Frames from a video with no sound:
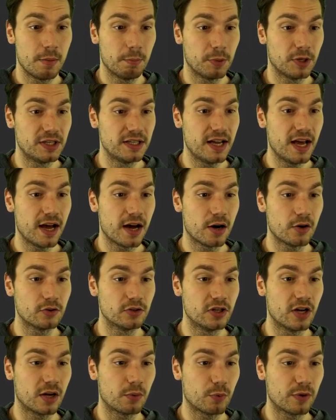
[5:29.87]
but now
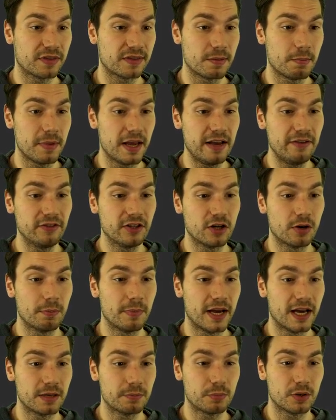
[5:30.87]
not with the Maven
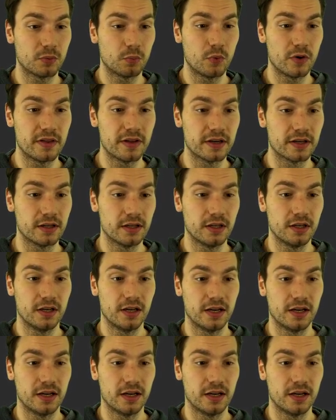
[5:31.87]
command, but with a